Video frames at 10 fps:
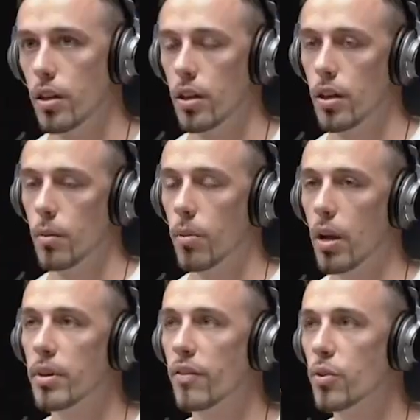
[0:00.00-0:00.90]
Hmm. But
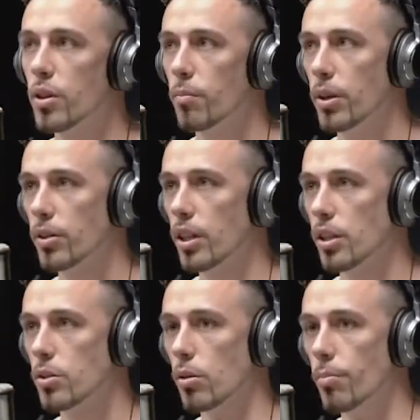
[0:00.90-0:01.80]
I mean, if you can build it
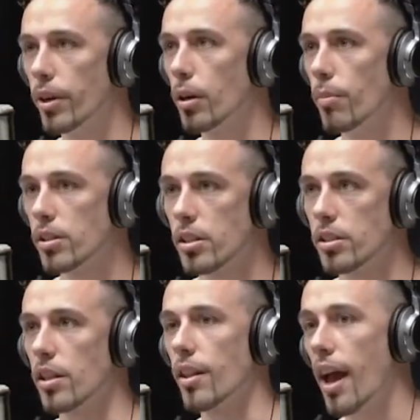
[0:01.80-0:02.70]
into a bigger
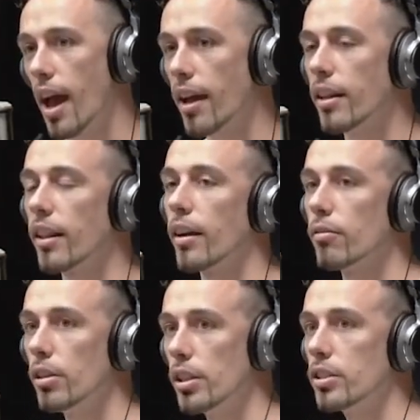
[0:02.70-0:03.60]
business than that, and like
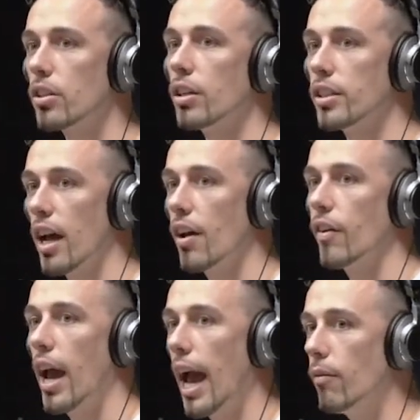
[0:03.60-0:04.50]
really start to
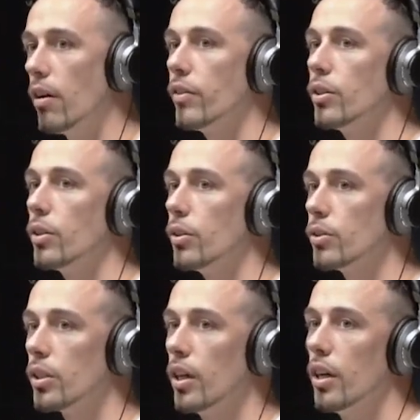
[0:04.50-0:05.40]
have ad
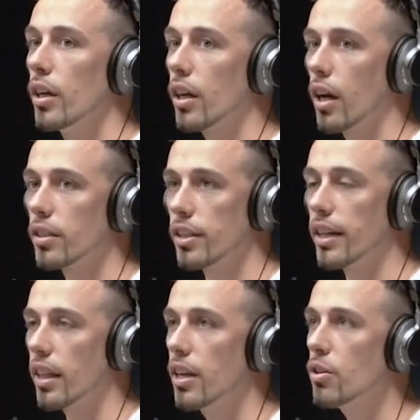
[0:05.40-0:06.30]
revenues, because
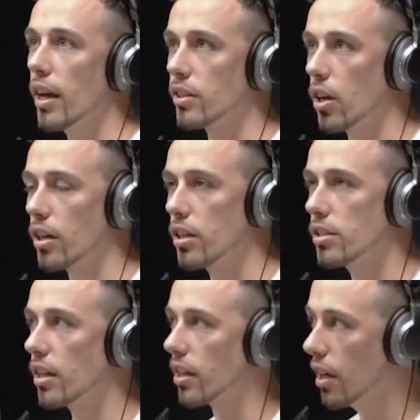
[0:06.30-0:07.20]
like then you like start
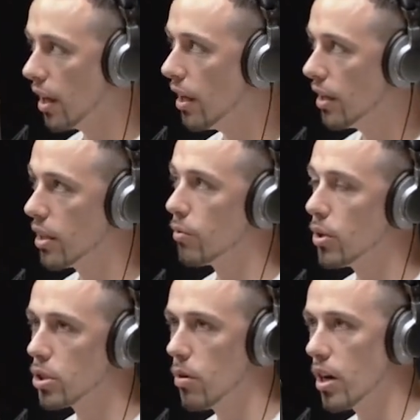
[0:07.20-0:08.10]
because like the
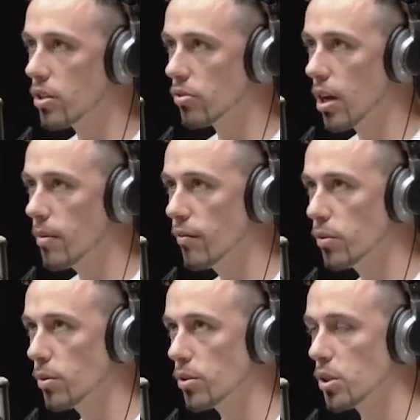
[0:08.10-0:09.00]
real smart Instagram
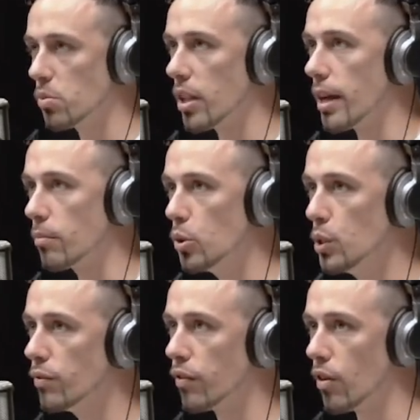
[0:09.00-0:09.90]
influencers will like
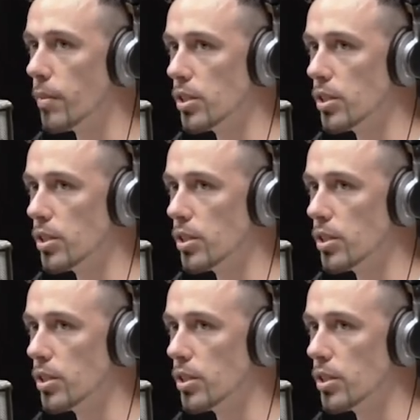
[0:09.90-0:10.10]
move from